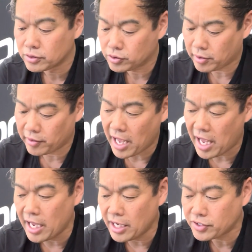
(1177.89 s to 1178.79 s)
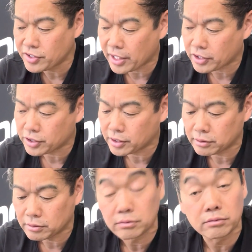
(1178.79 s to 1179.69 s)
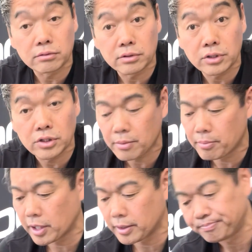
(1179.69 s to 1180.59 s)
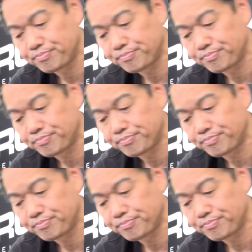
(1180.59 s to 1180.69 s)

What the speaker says: sort of A section just a bit.